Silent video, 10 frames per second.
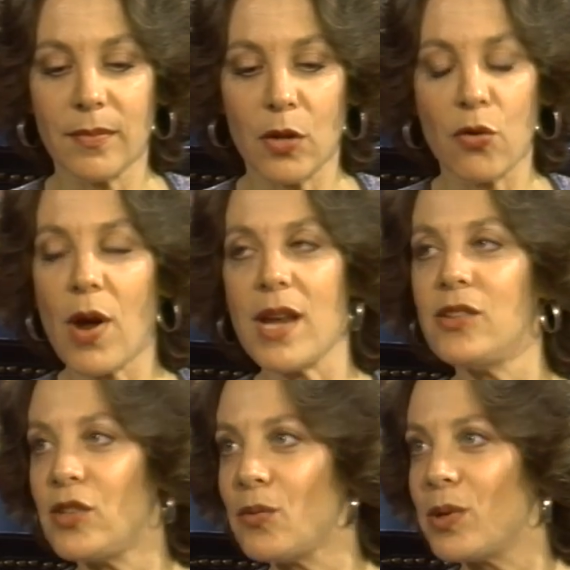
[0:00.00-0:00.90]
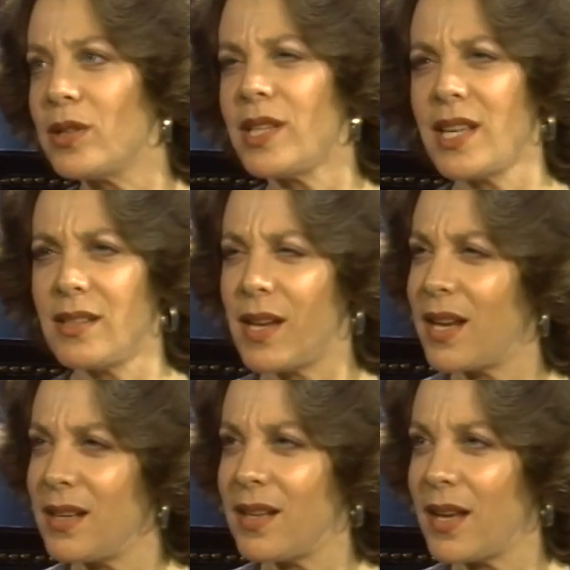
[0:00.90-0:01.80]
crazy, really, and,
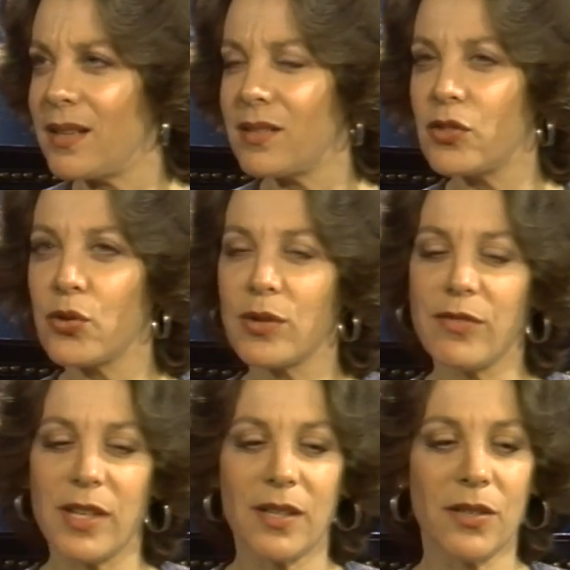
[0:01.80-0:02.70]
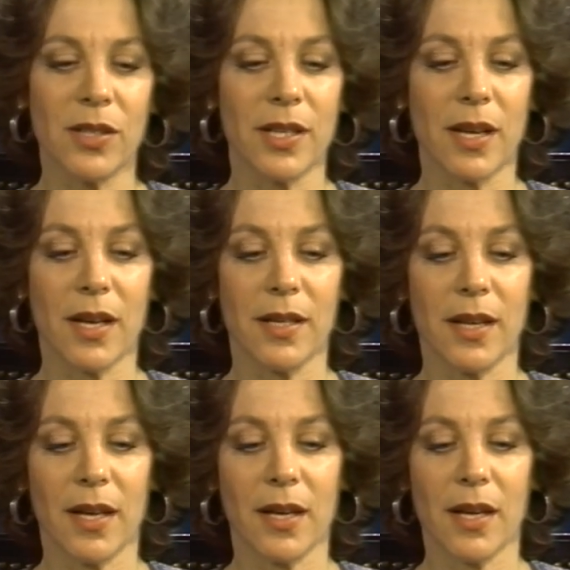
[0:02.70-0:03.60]
and and sort of ill, and I
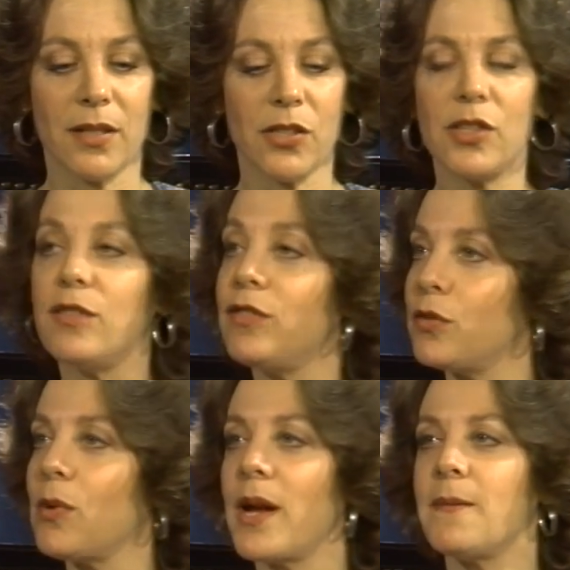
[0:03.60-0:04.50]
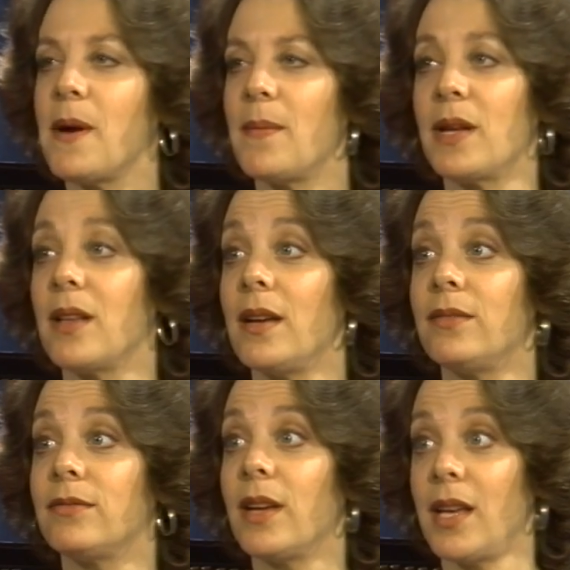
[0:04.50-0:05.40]
and I just didn't feel right about my life,
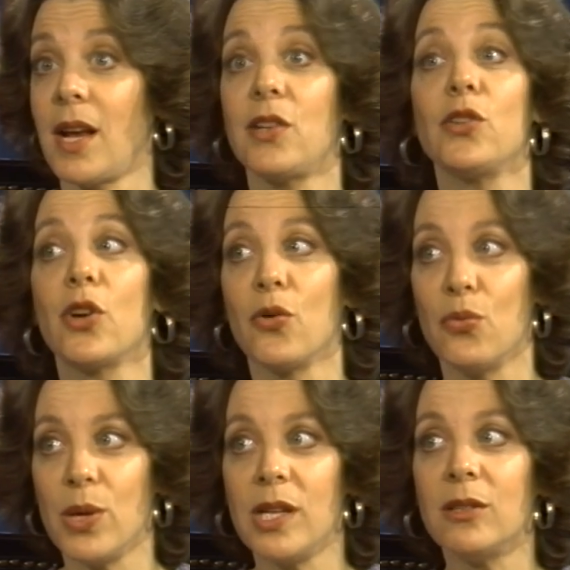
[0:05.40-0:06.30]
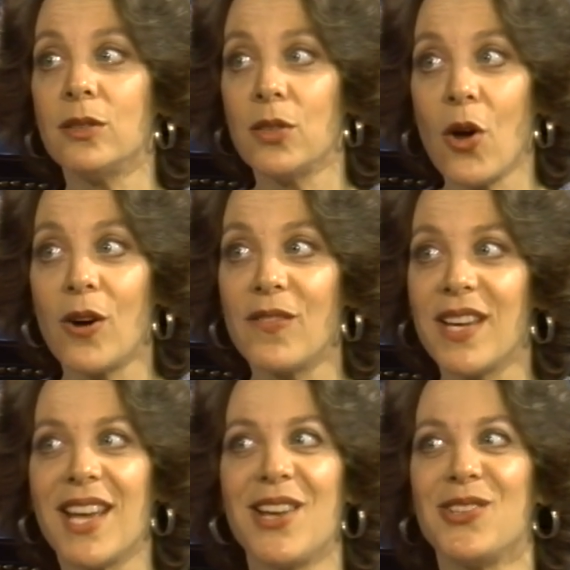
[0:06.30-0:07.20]
and I took a real long
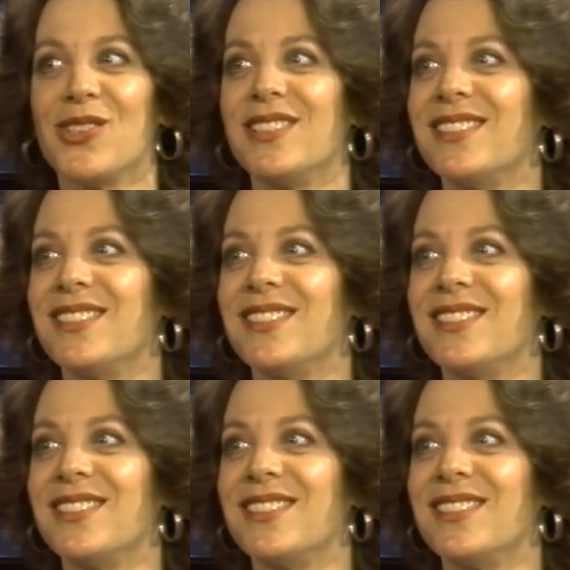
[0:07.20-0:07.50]
vacation.